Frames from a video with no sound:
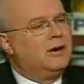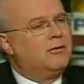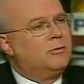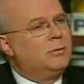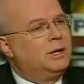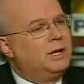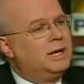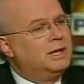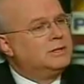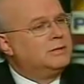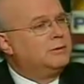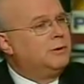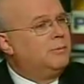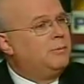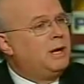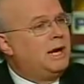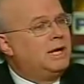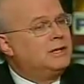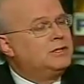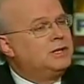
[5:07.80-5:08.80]
government has
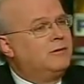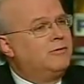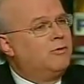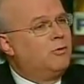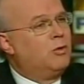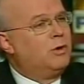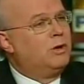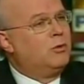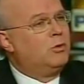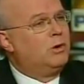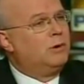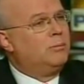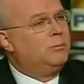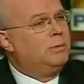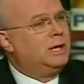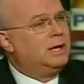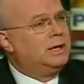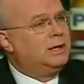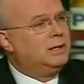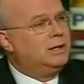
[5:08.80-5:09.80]
passed a
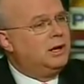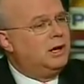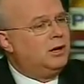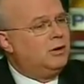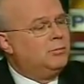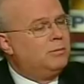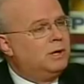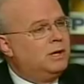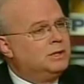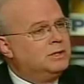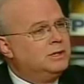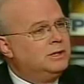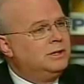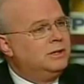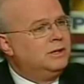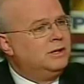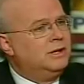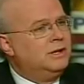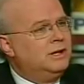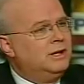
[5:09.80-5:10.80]
$41 billion budget.
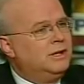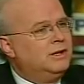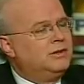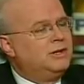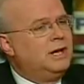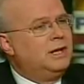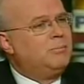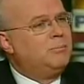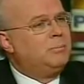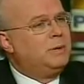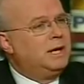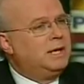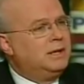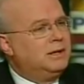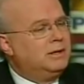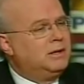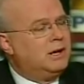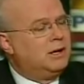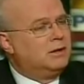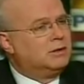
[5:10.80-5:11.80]
$10
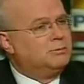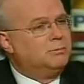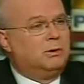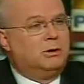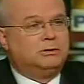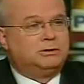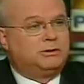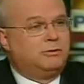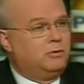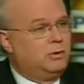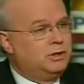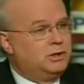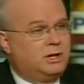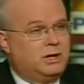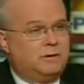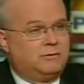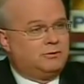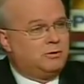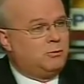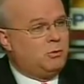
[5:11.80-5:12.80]
billion, most of which
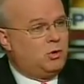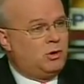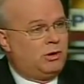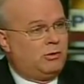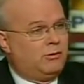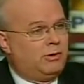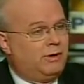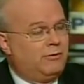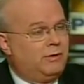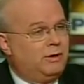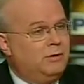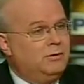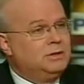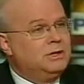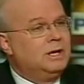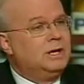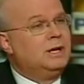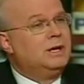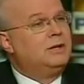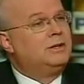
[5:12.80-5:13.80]
comes from oil
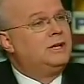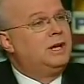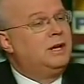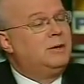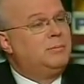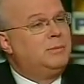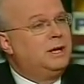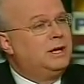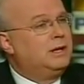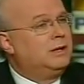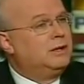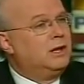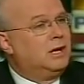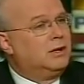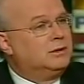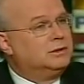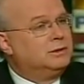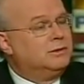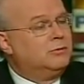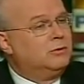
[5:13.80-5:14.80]
revenues, $10 billion
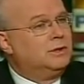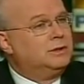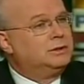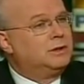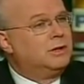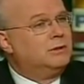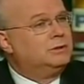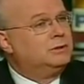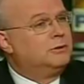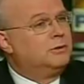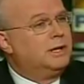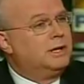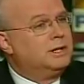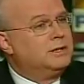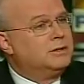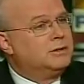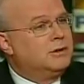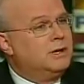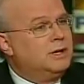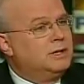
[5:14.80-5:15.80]
of which goes to
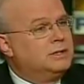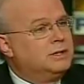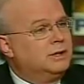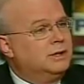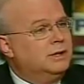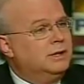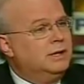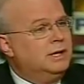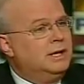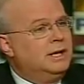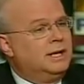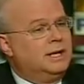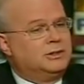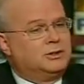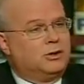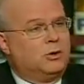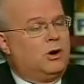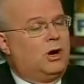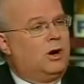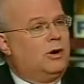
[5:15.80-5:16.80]
reconstruction.
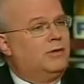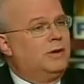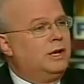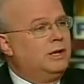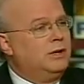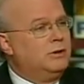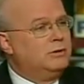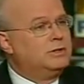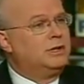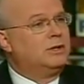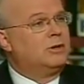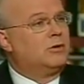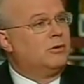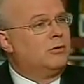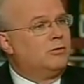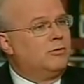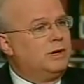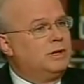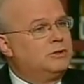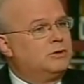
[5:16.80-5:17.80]
And so are they using
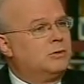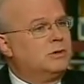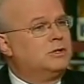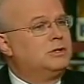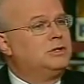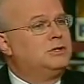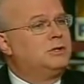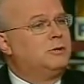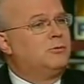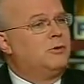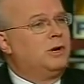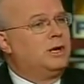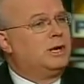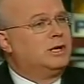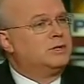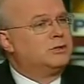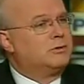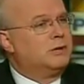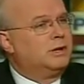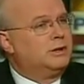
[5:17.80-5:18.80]
their own resources to
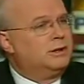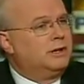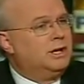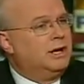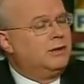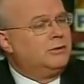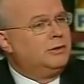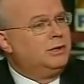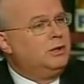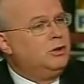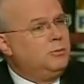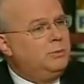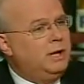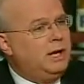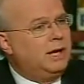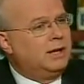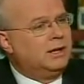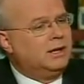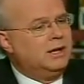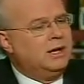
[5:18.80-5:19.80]
reconstruct the country? You
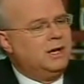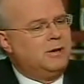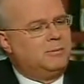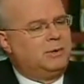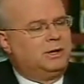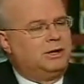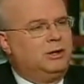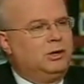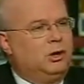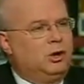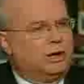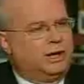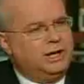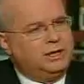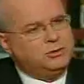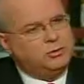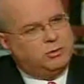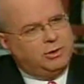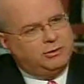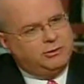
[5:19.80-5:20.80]
bet. But you know, look,
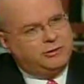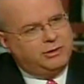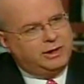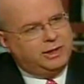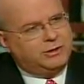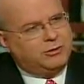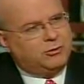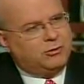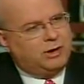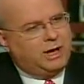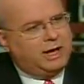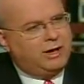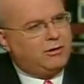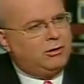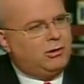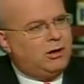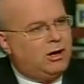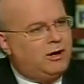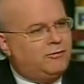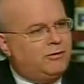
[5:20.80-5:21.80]
it's one thing to
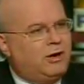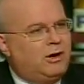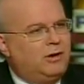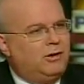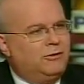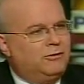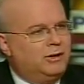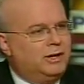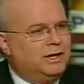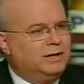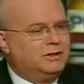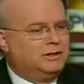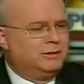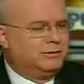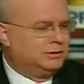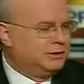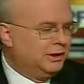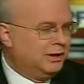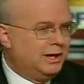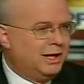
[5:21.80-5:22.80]
rattle off all of these,
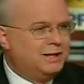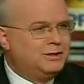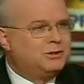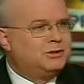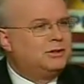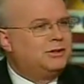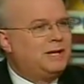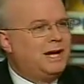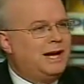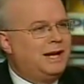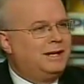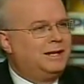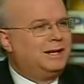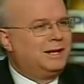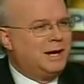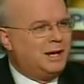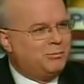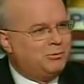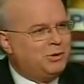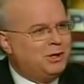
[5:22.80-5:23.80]
and it's a nice
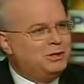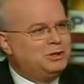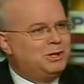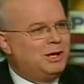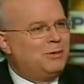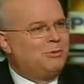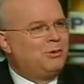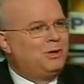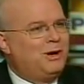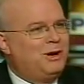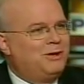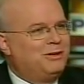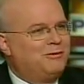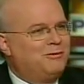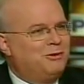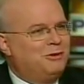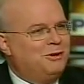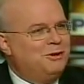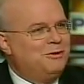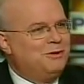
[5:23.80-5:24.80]
tactic. I applaud you
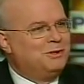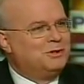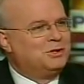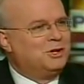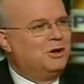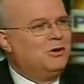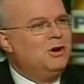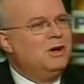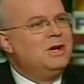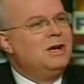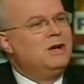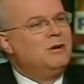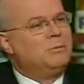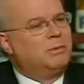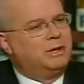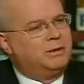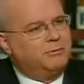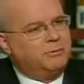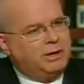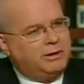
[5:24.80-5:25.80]
for doing so.
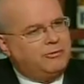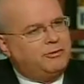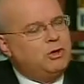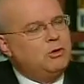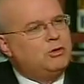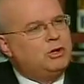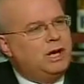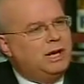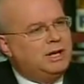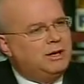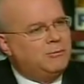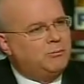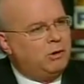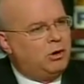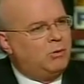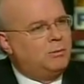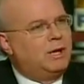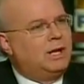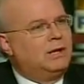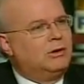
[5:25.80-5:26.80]
But if you take a
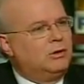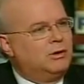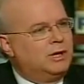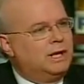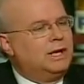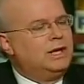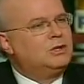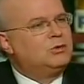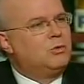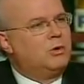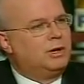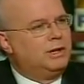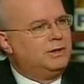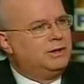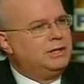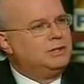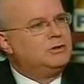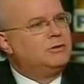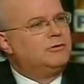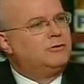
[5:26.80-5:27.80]
moment and look at each one of
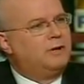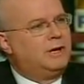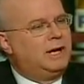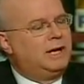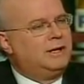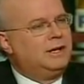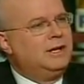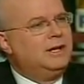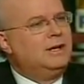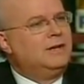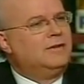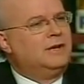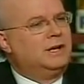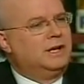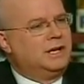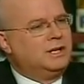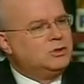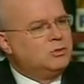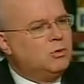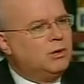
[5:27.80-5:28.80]
these, you'll find that
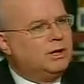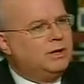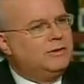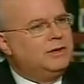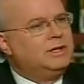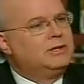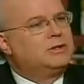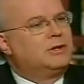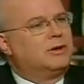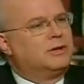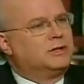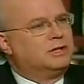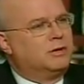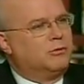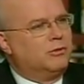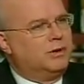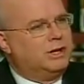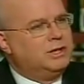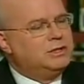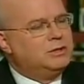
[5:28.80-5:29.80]
in each one of these there is
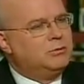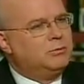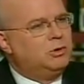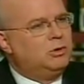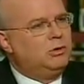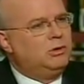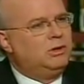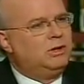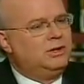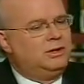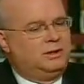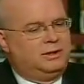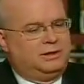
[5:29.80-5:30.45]
a reasonable,